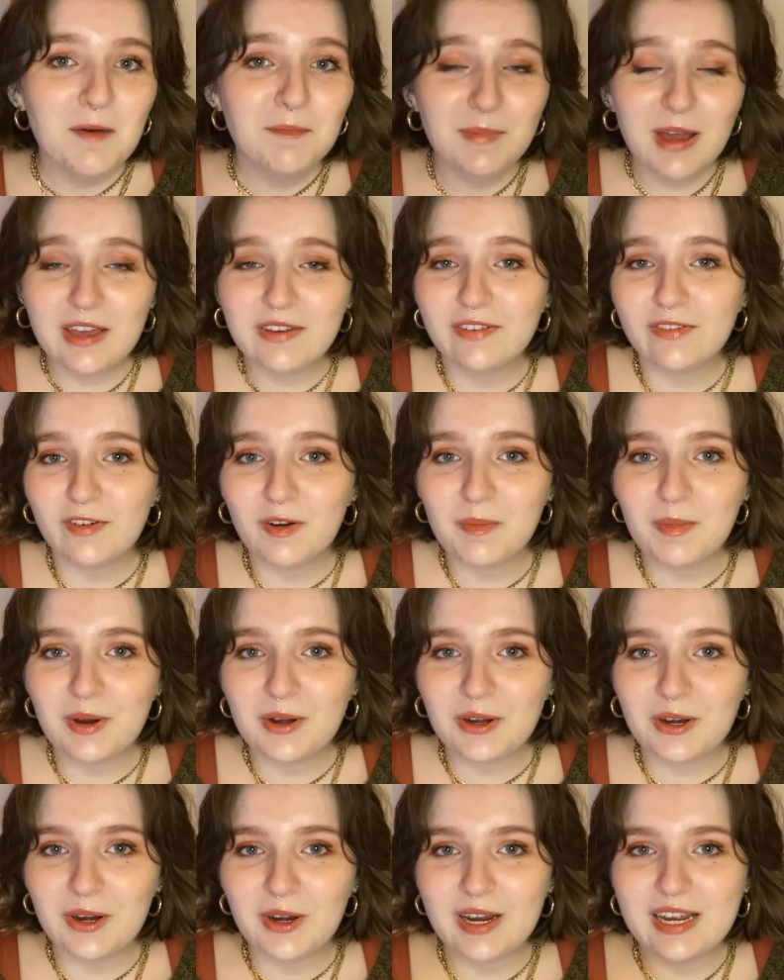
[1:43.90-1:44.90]
My Favorite
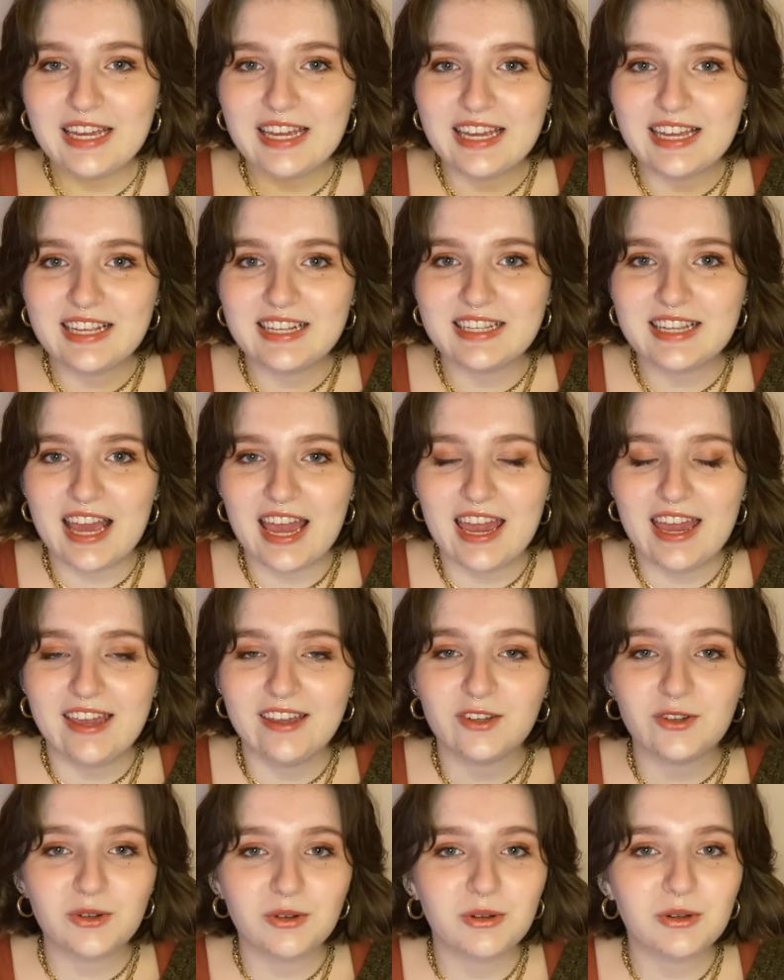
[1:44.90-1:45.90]
Murder is a
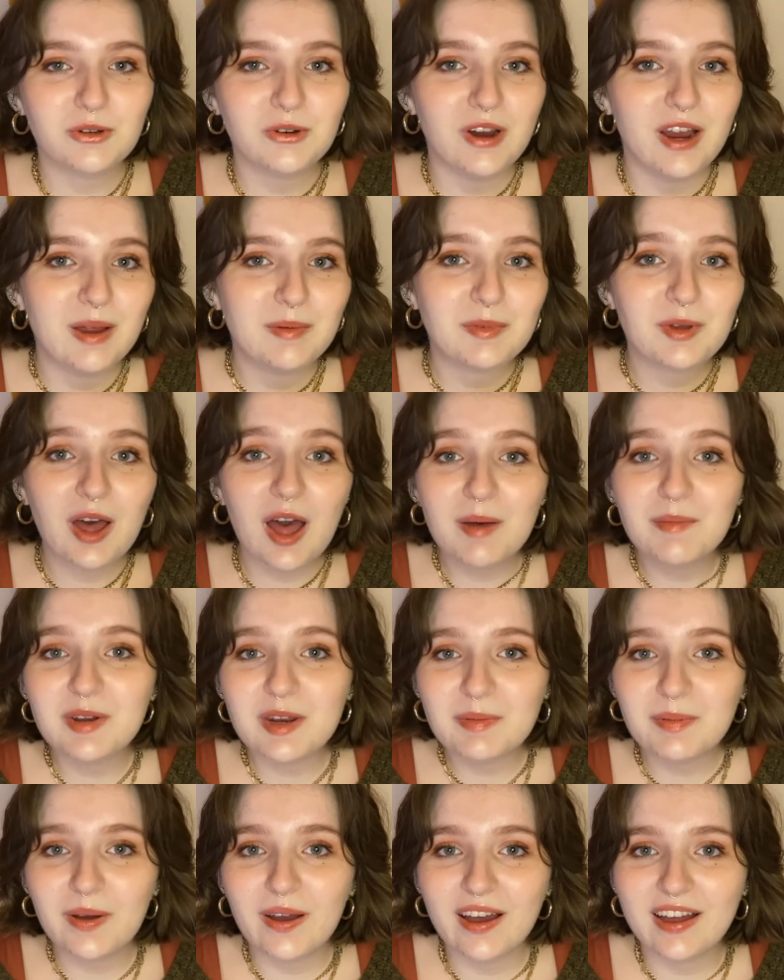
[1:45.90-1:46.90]
true crime
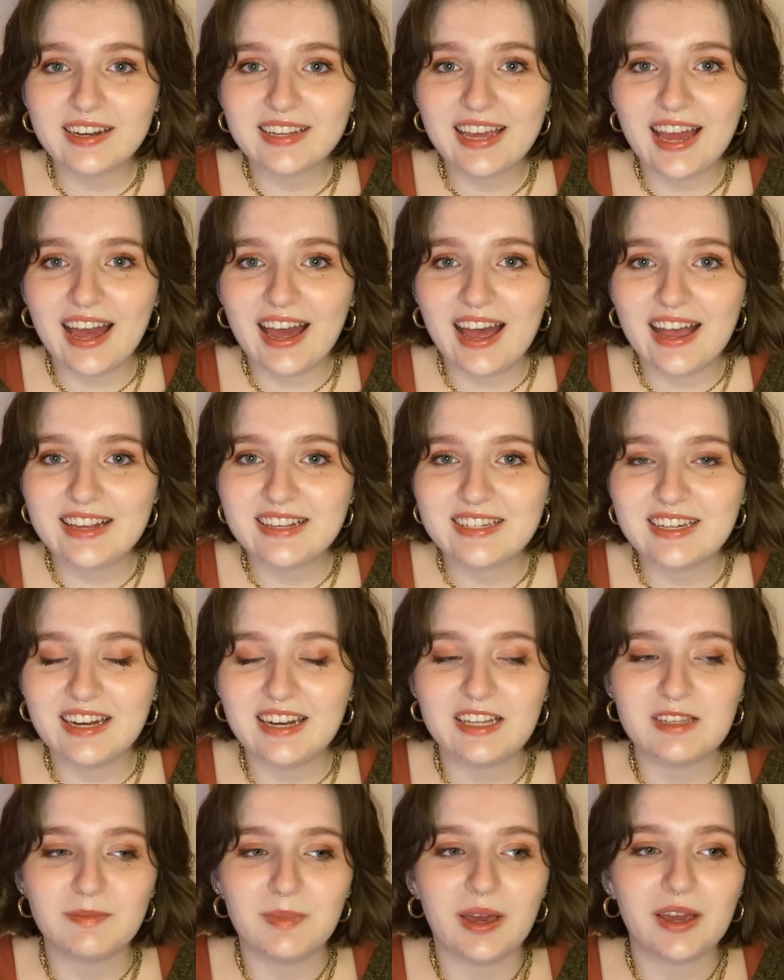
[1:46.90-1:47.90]
comedy podcast. It
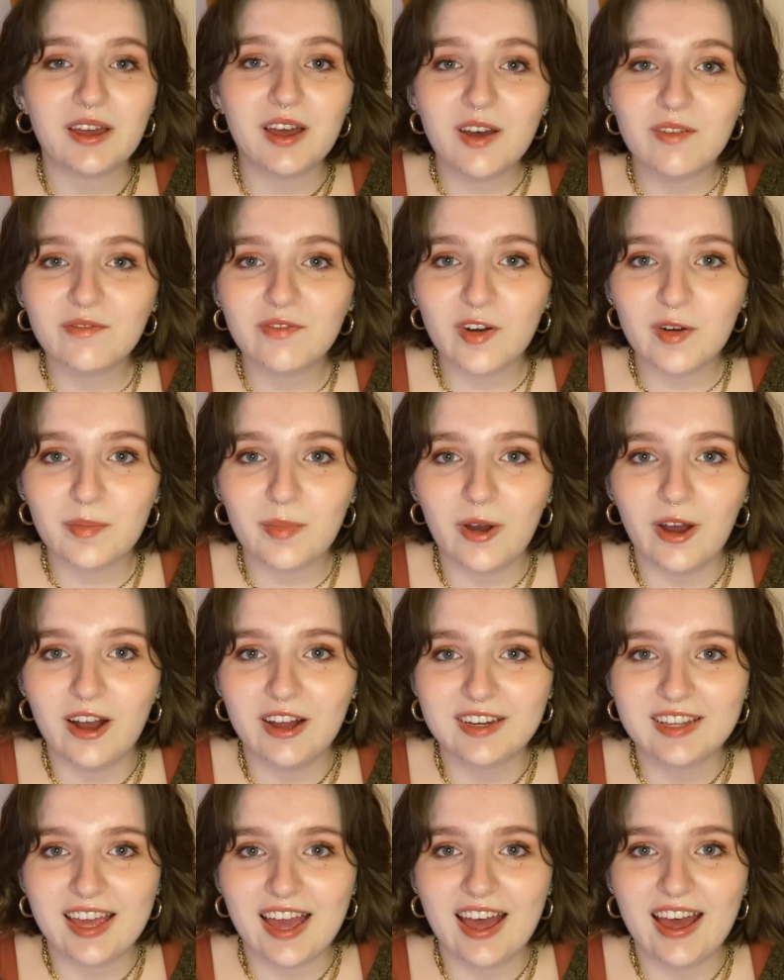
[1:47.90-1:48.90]
is my comfort
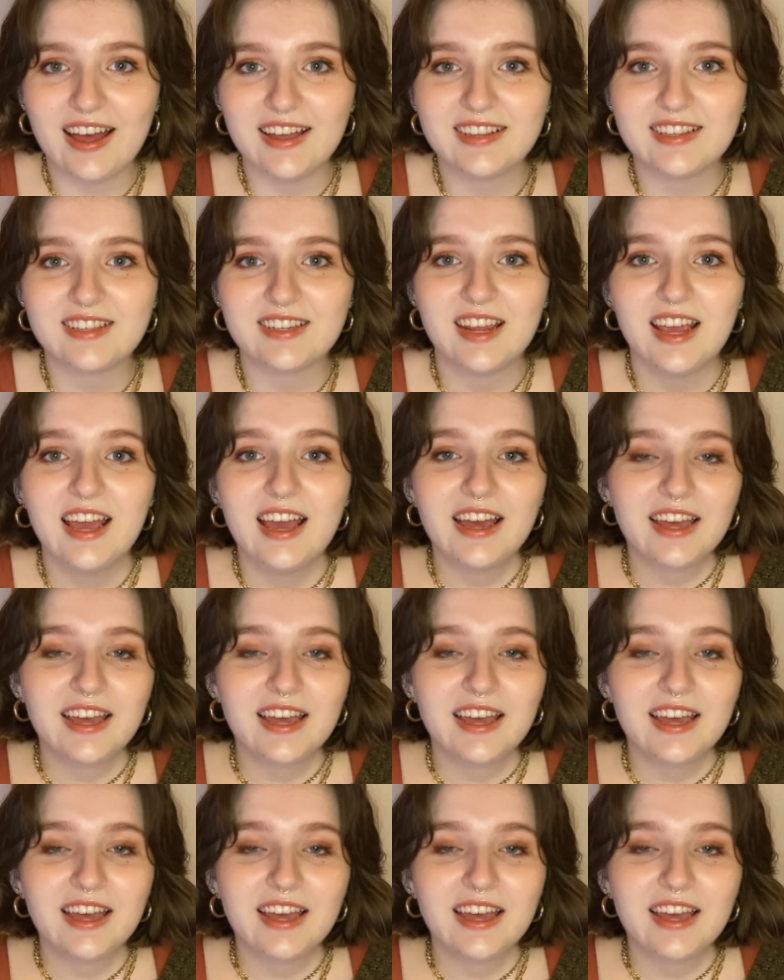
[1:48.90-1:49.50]
podcast.